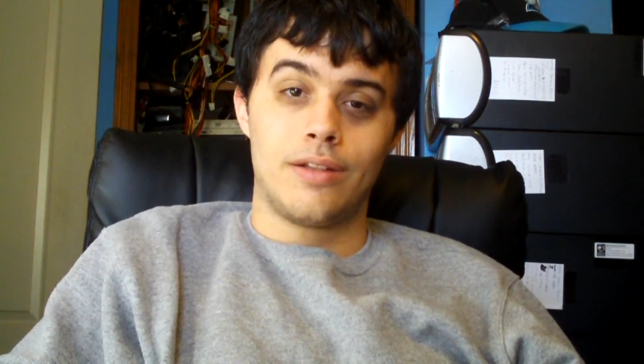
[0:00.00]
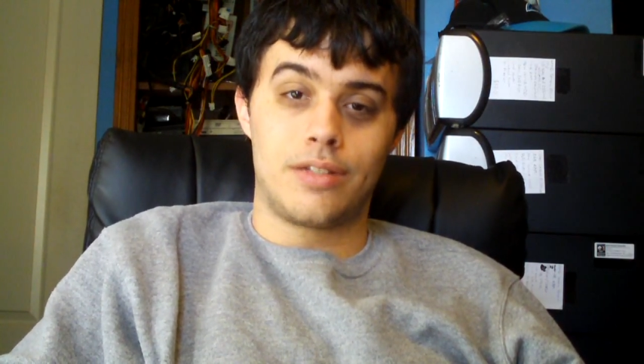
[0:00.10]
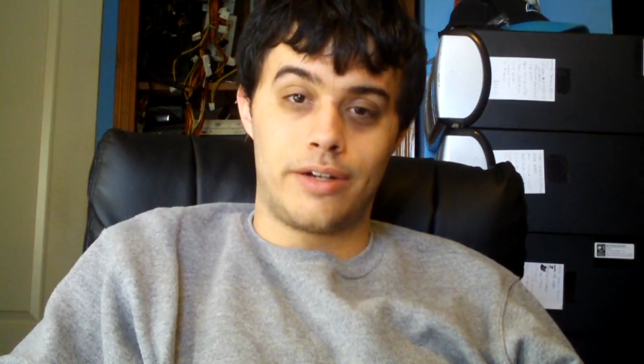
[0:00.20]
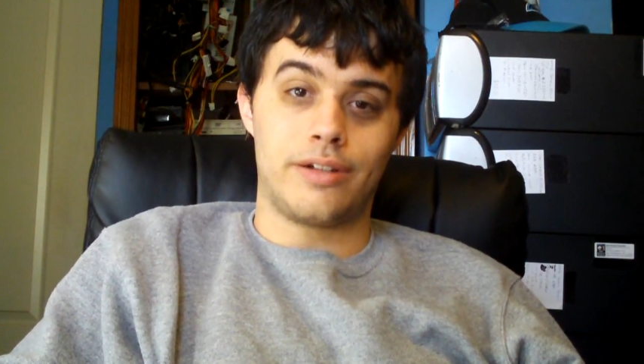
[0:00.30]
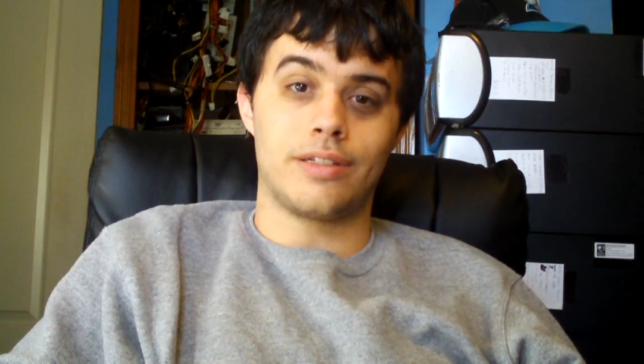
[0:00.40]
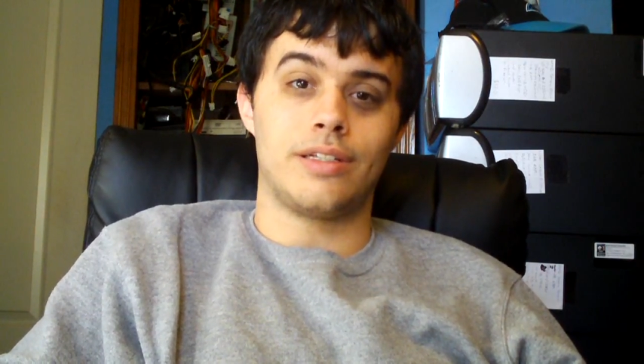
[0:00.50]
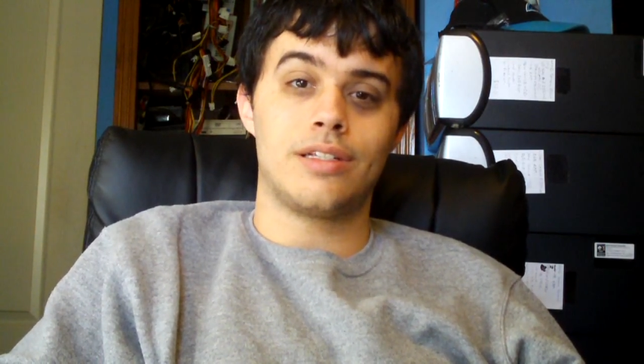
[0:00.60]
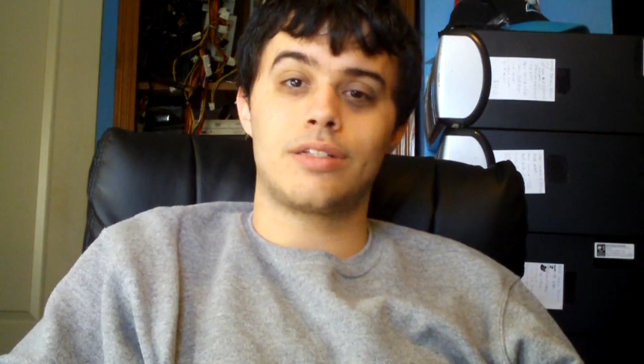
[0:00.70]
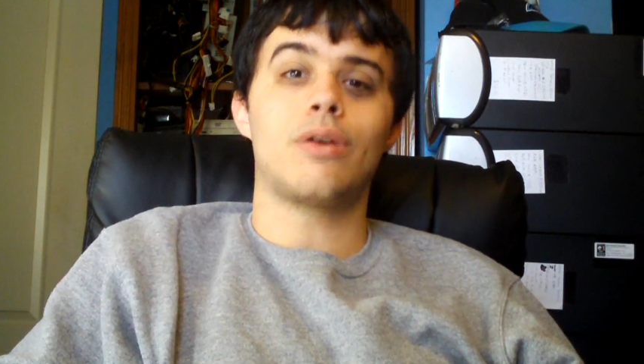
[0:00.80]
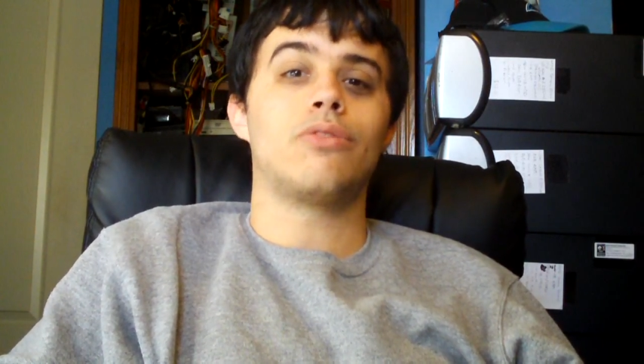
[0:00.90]
Seriously,
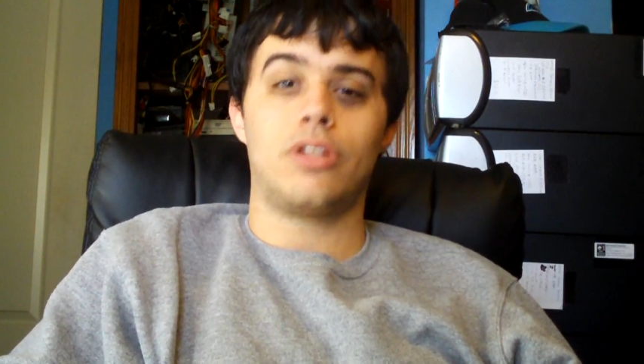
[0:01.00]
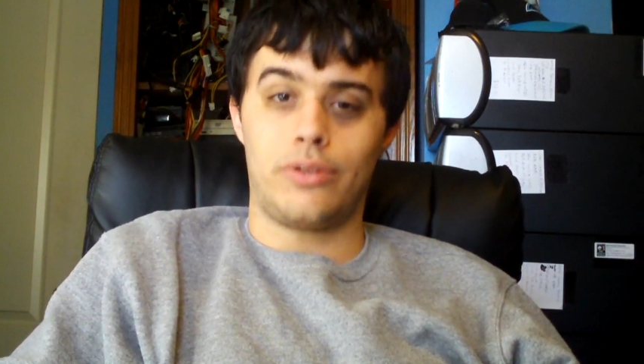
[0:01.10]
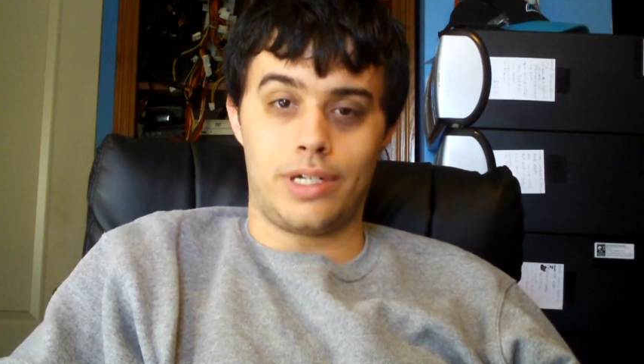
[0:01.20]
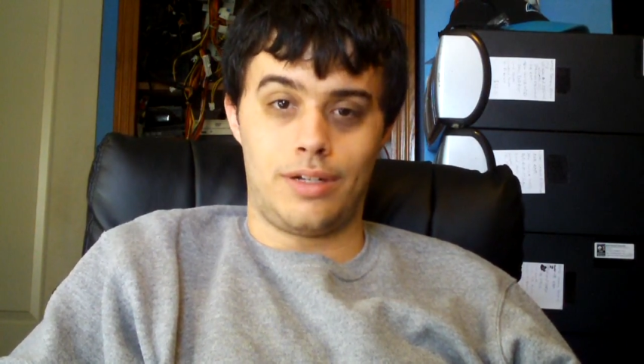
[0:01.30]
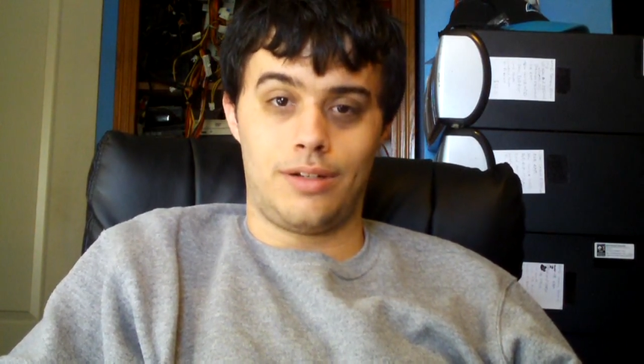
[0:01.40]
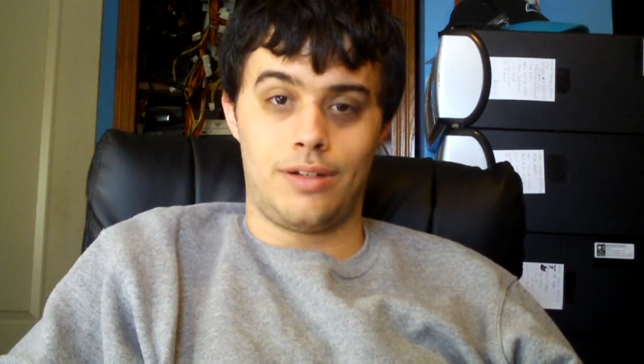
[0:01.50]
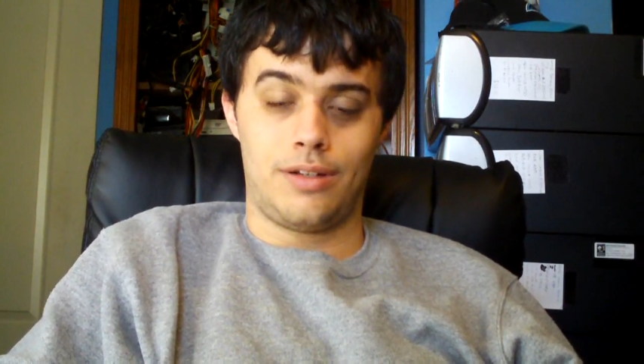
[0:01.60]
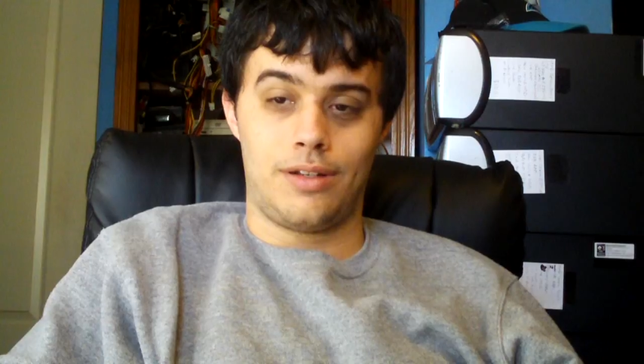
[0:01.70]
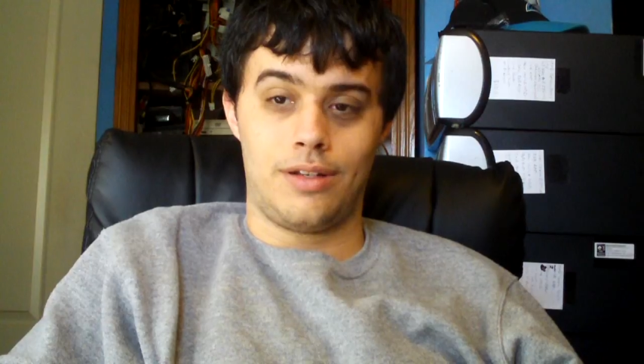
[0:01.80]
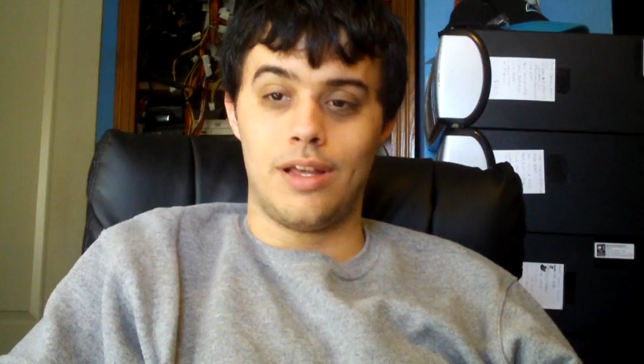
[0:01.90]
just don't do it.
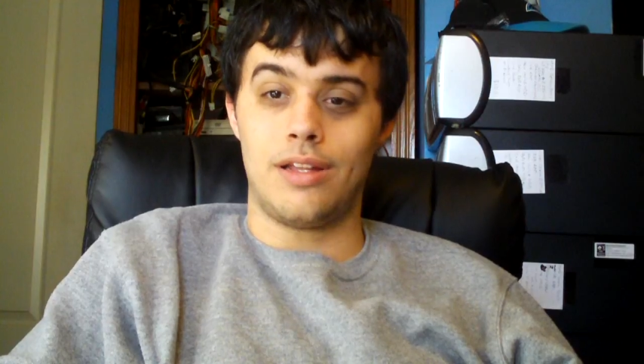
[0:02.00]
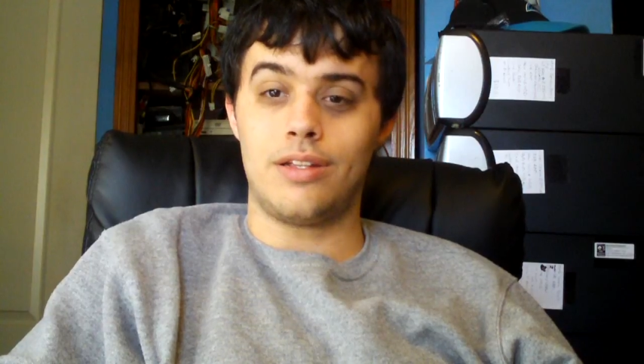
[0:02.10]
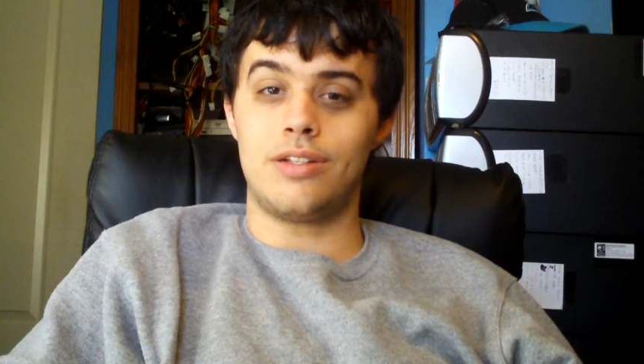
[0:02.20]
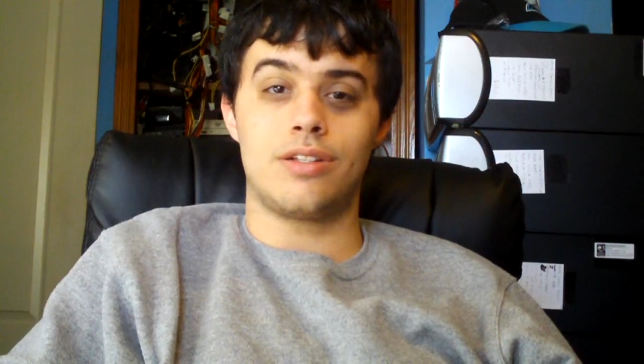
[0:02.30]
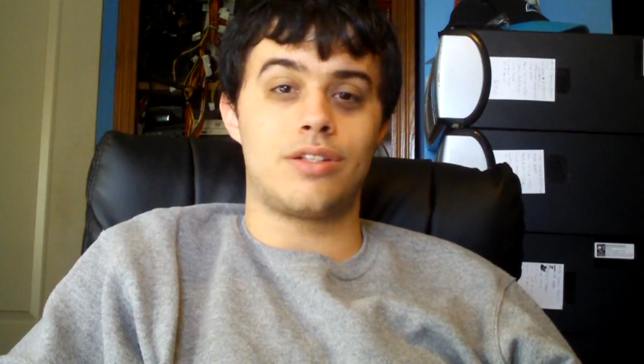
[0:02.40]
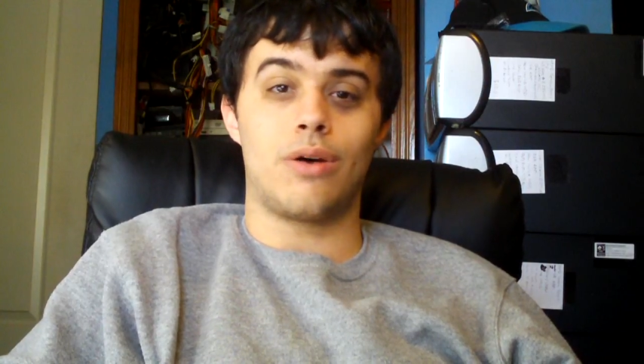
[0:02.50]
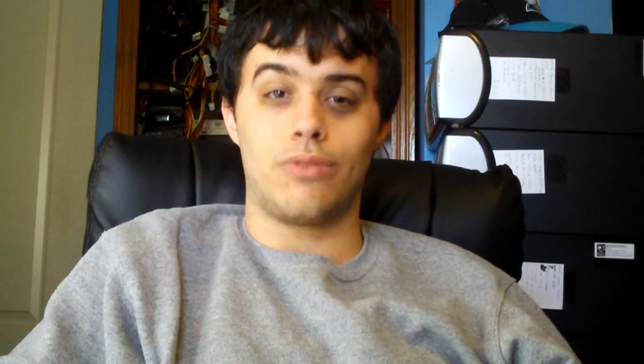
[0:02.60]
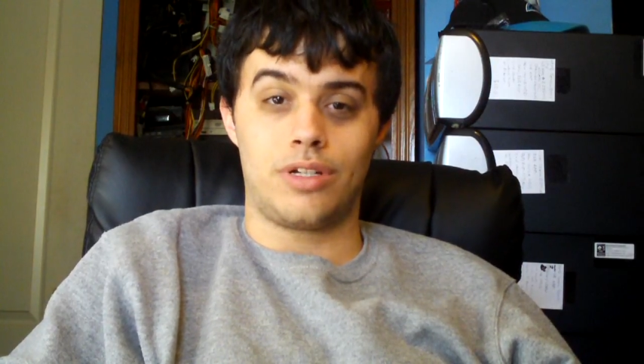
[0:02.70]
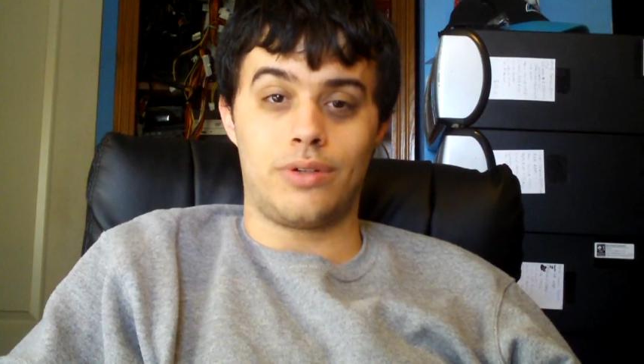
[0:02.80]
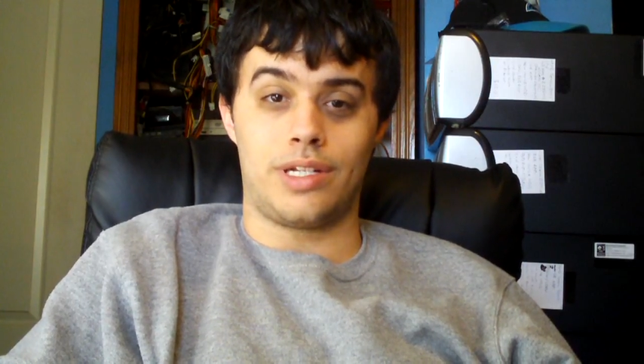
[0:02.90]
Just
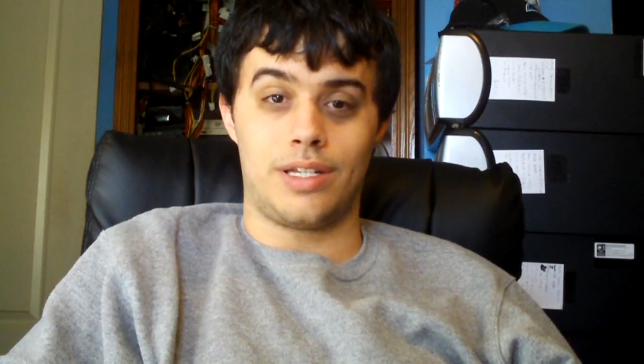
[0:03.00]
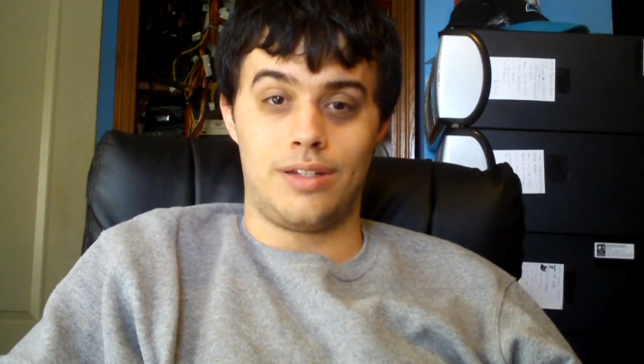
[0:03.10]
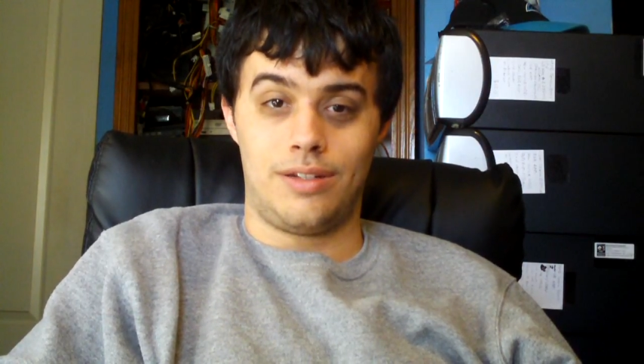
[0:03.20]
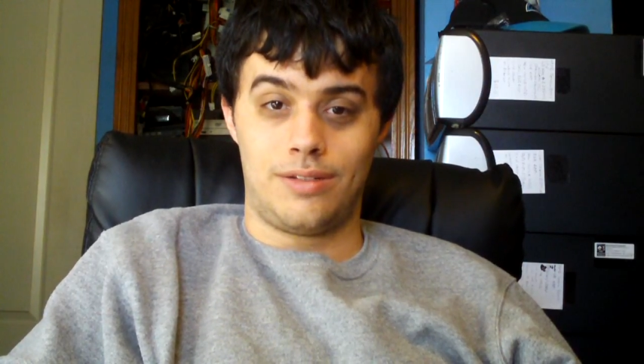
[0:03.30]
don't do it.